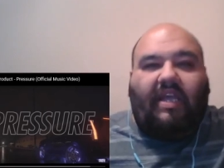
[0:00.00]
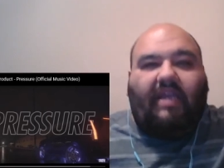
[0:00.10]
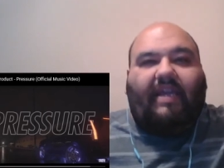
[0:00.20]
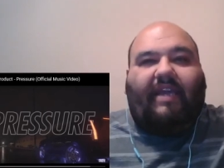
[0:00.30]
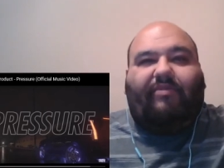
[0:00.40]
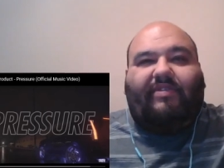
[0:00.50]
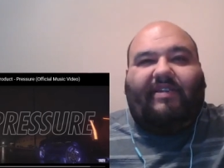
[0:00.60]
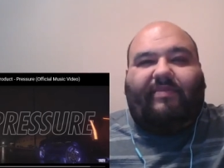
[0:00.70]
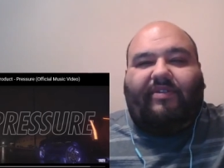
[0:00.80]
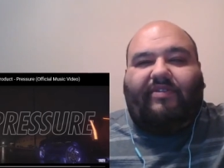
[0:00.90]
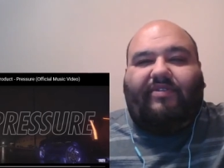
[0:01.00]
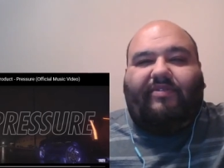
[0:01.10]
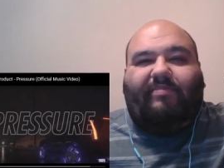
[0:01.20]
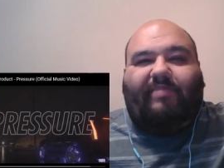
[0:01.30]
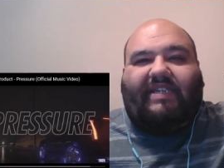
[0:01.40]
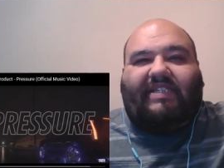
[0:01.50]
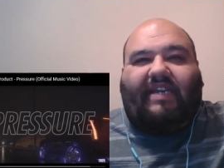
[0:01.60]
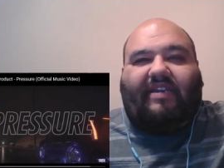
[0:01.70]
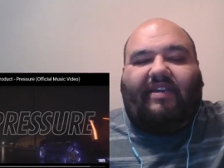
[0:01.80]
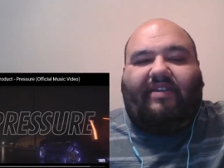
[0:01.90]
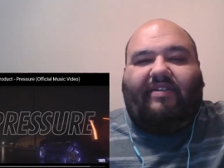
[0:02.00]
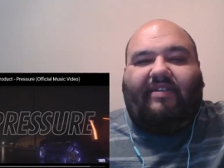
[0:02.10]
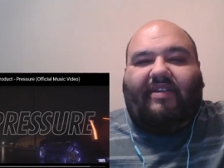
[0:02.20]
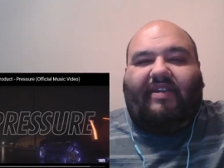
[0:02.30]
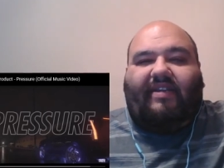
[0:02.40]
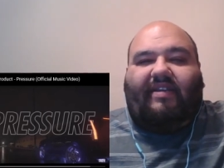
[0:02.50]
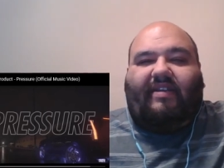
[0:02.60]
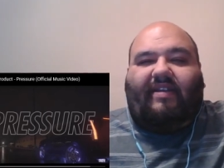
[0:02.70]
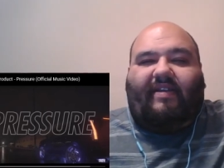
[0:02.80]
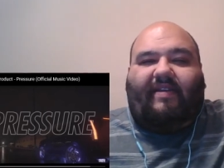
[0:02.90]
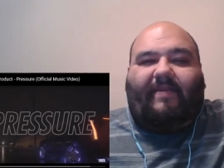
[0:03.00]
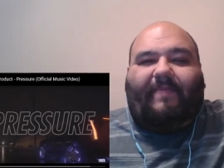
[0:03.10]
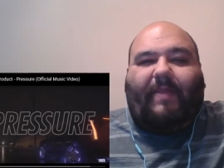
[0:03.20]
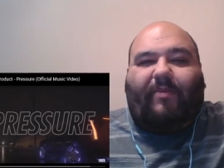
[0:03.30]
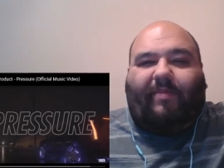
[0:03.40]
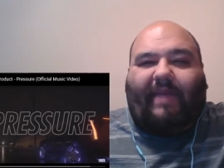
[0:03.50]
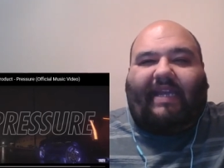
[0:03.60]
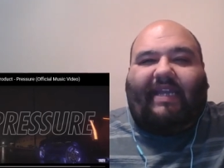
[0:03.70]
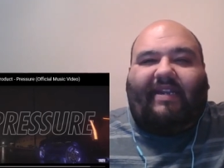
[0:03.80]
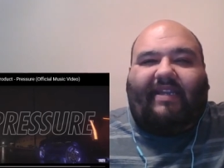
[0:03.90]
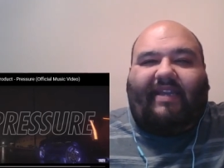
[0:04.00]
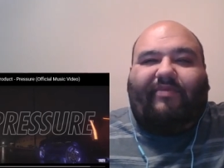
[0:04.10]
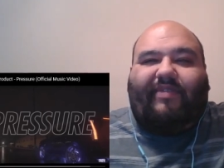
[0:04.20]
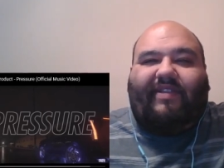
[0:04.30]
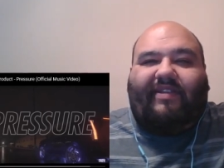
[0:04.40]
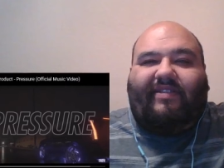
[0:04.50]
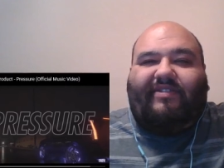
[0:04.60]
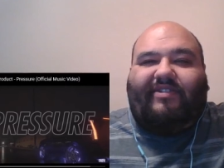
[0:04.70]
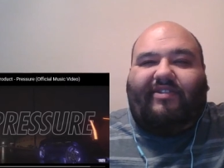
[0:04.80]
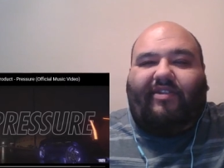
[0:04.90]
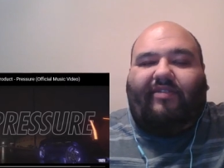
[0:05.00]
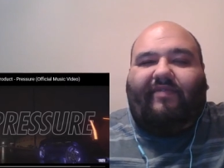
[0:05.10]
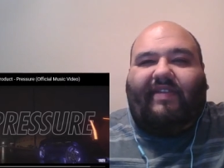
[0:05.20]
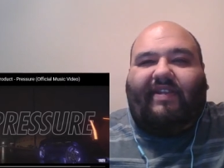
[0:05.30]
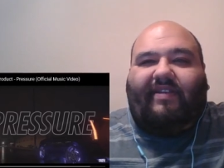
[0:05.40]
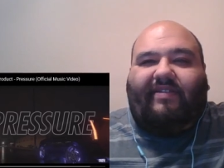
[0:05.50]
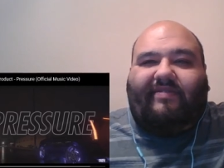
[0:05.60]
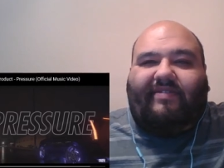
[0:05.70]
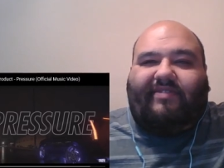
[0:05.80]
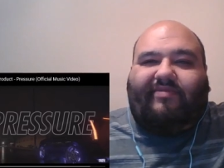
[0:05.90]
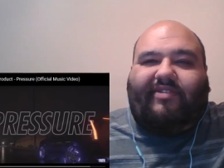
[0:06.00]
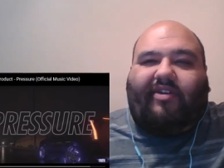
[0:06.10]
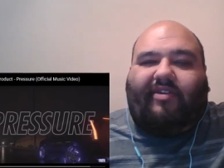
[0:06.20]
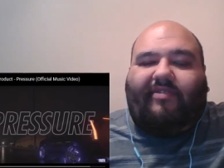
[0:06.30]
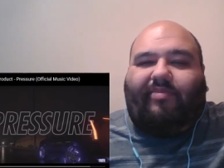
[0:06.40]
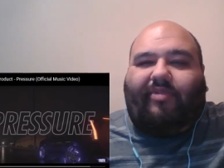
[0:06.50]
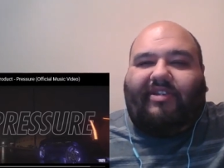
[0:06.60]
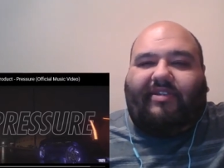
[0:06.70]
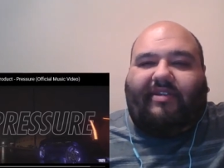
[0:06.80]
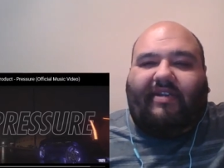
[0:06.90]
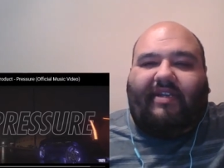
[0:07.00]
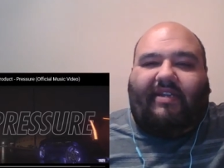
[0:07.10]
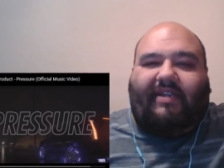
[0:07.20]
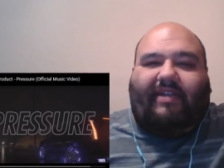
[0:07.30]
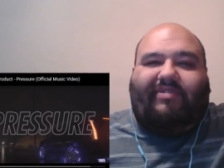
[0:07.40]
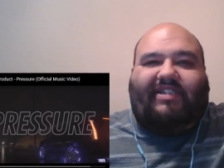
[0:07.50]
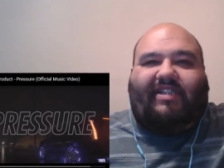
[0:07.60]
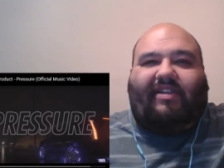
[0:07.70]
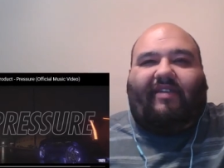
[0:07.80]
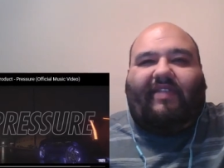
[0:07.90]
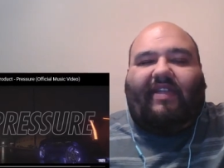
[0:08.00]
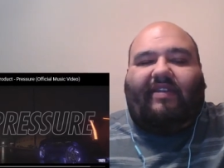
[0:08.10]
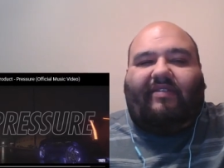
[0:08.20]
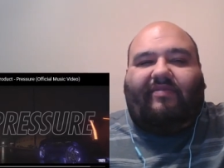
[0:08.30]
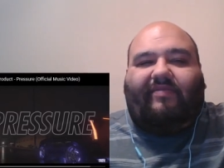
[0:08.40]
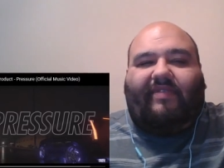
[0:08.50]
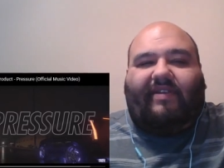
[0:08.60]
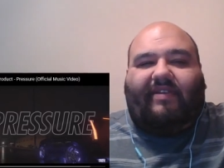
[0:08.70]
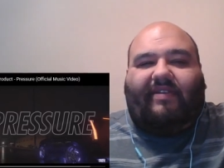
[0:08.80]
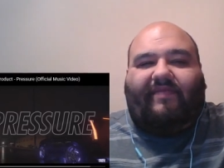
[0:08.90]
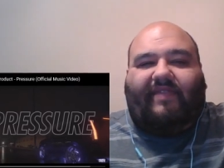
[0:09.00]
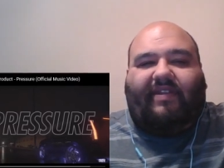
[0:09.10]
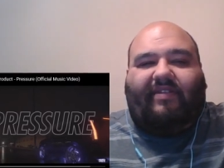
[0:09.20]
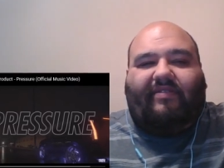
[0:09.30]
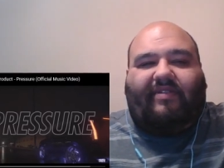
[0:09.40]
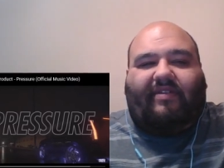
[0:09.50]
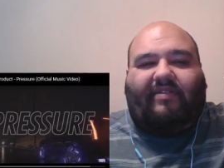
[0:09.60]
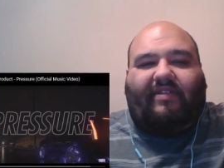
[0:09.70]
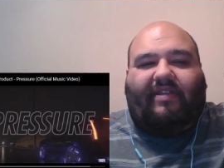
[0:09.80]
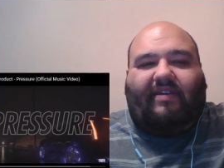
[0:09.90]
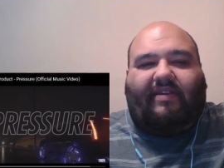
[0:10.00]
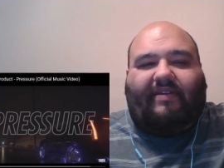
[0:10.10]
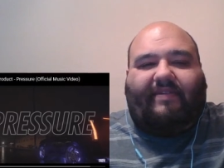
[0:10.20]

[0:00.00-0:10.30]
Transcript: Hey, what's up YouTube? Bigtek here. Um, we're back at it again with another snow video. This one's called Pressure. Now we just got off that other uh, video called uh,